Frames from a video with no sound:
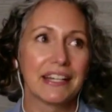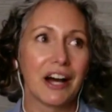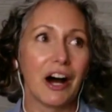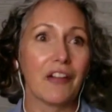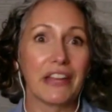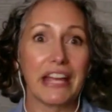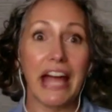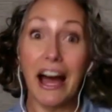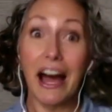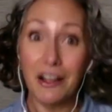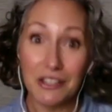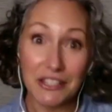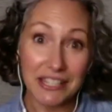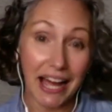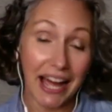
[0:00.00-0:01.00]
on the
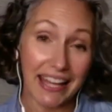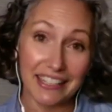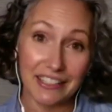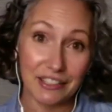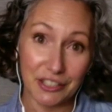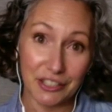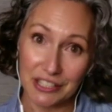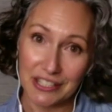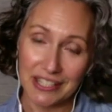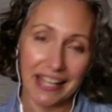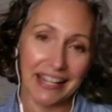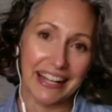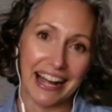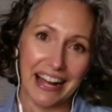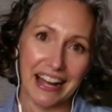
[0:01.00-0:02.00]
outside, it looks like
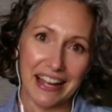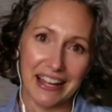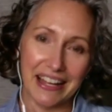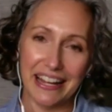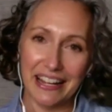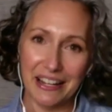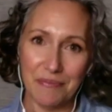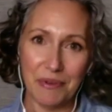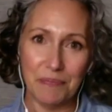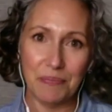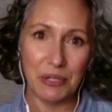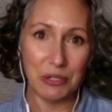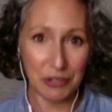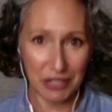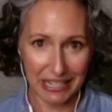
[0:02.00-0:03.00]
I am a
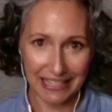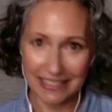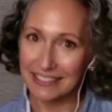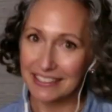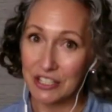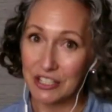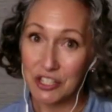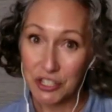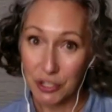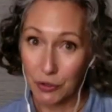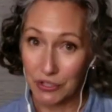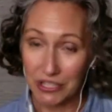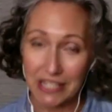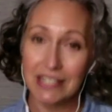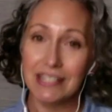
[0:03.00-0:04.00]
beauty
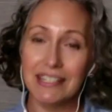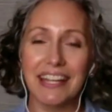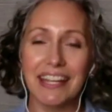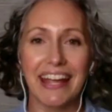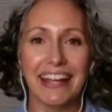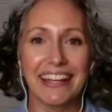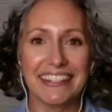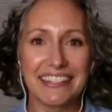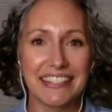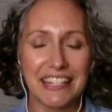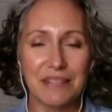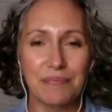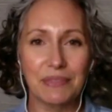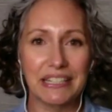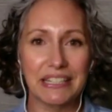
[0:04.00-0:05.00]
consultant and team
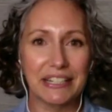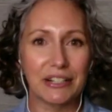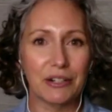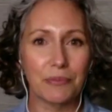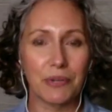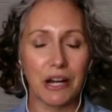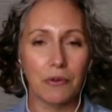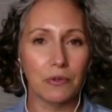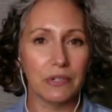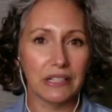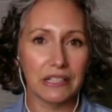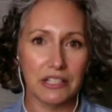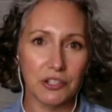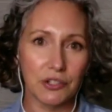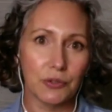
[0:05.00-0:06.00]
leader, but I really
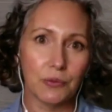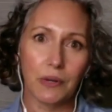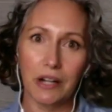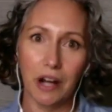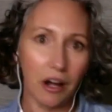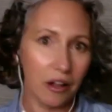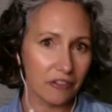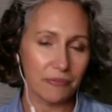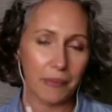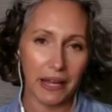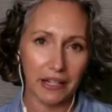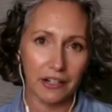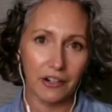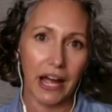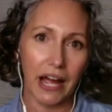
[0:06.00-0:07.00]
do want all of my
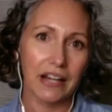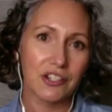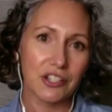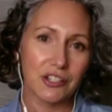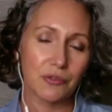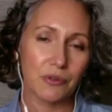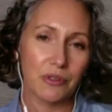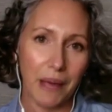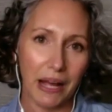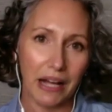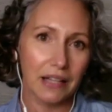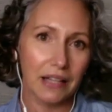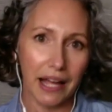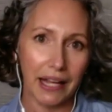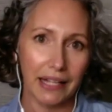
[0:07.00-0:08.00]
interactions with my
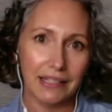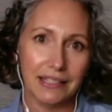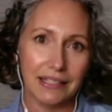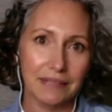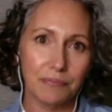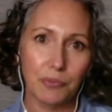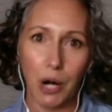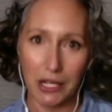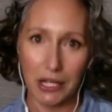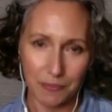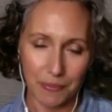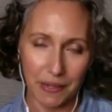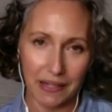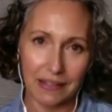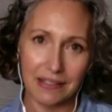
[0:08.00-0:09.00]
clients and
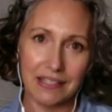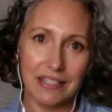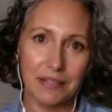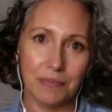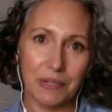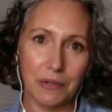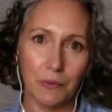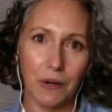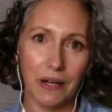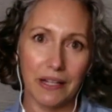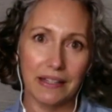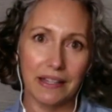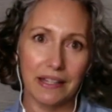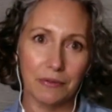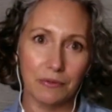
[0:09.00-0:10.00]
prospects to be one
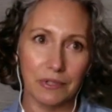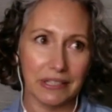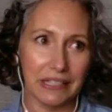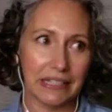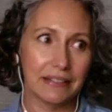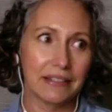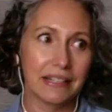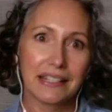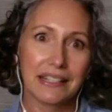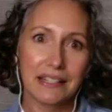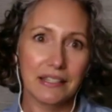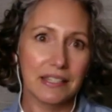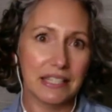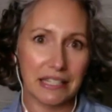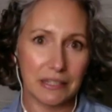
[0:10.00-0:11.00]
that really
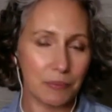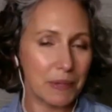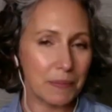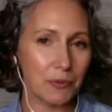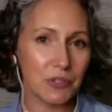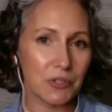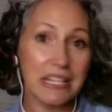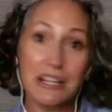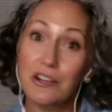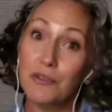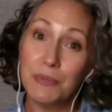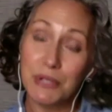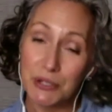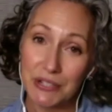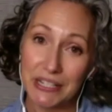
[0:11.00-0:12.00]
sees people's inner
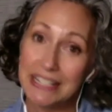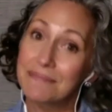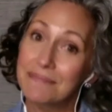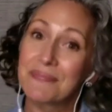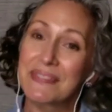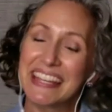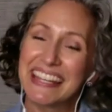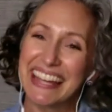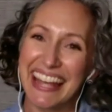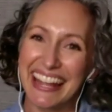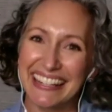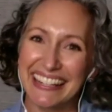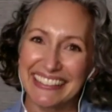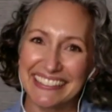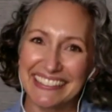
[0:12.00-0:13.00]
beauty. Yeah.
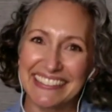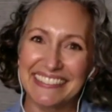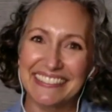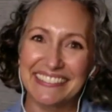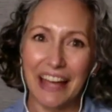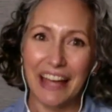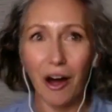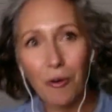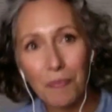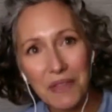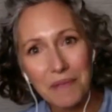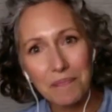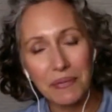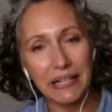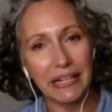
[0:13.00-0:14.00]
And help them
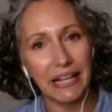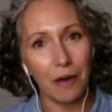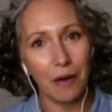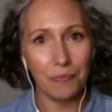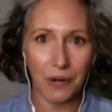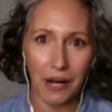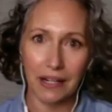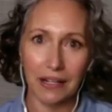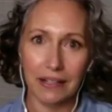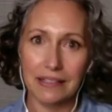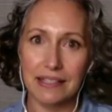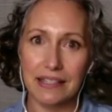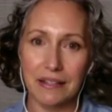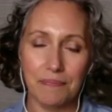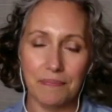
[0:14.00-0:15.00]
pick out products
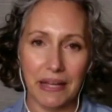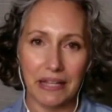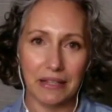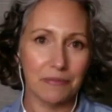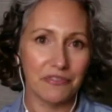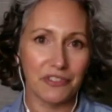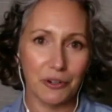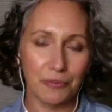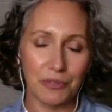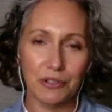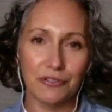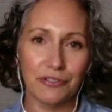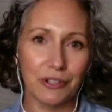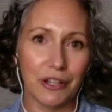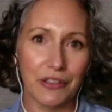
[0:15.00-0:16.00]
that make them feel
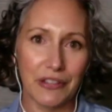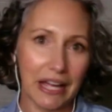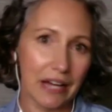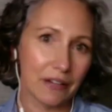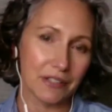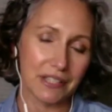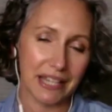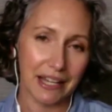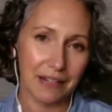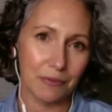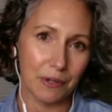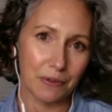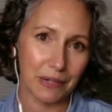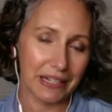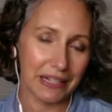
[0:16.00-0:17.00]
beautiful on the outside while
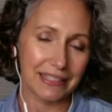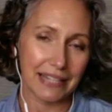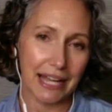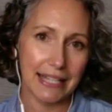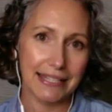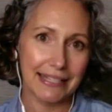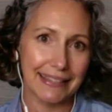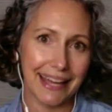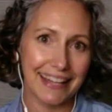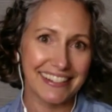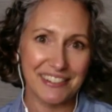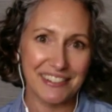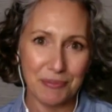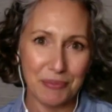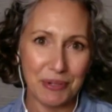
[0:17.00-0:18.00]
recognizing that inner
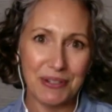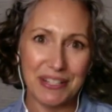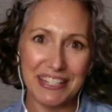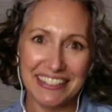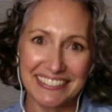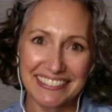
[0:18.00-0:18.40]
beauty.